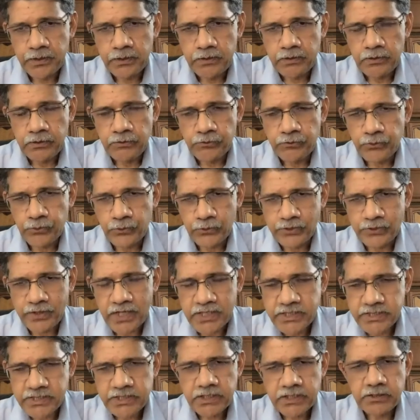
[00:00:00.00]
So
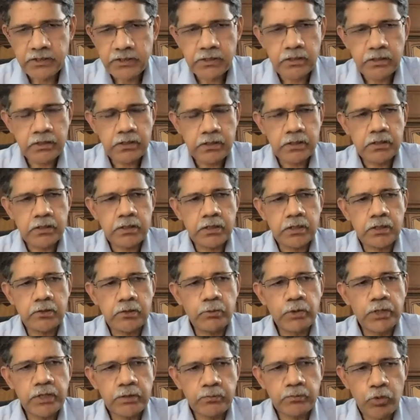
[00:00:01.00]
that's, I think,
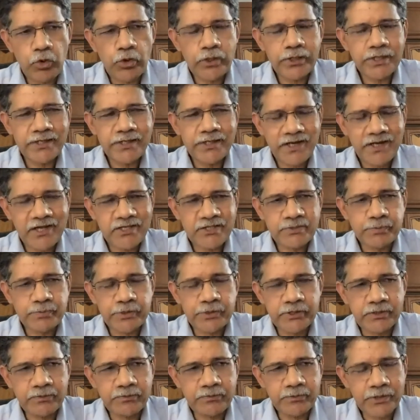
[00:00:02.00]
one important
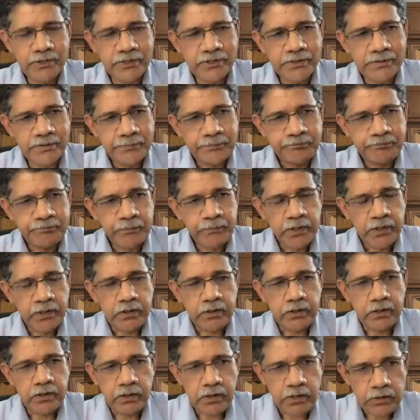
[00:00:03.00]
aspect of it.
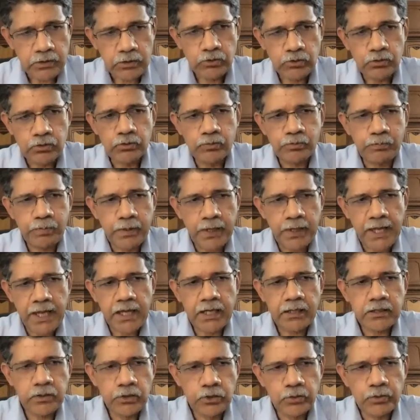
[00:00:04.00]
To
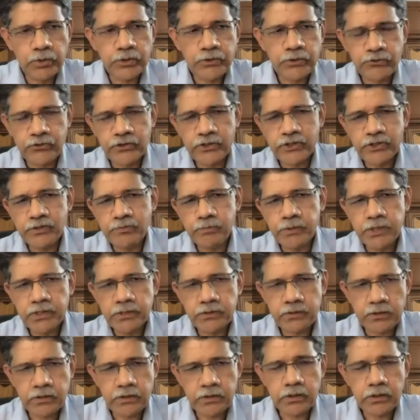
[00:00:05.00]
plan your
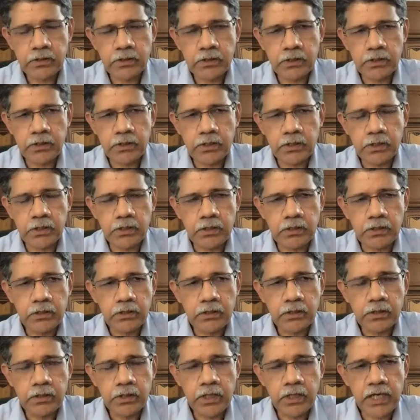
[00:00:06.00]
treatment
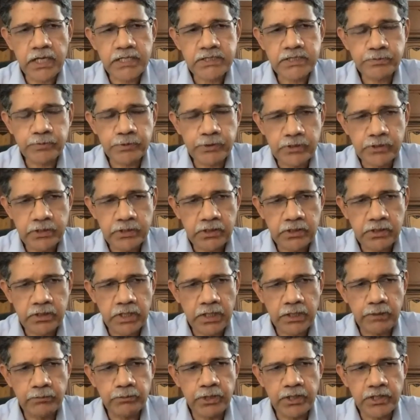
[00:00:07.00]
as per the
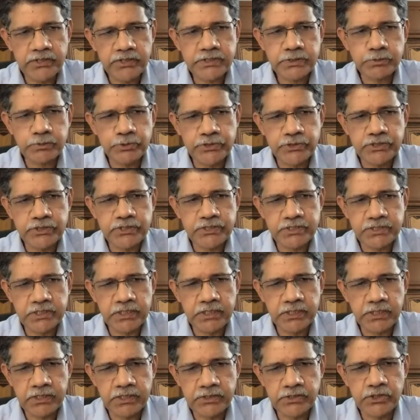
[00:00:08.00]
evidence which is
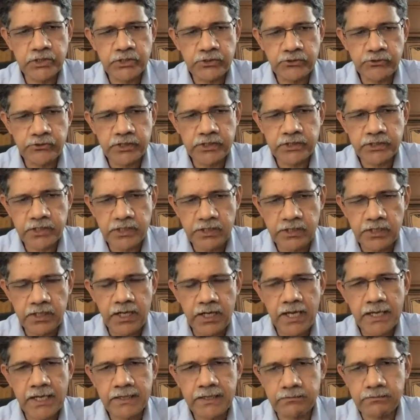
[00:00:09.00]
getting generated
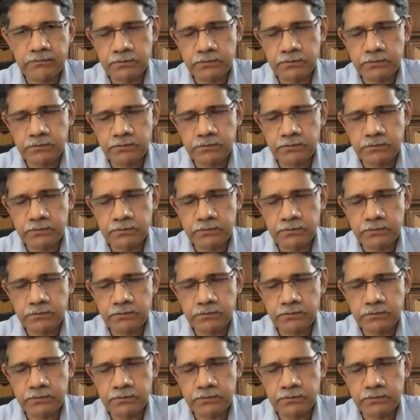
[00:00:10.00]
live.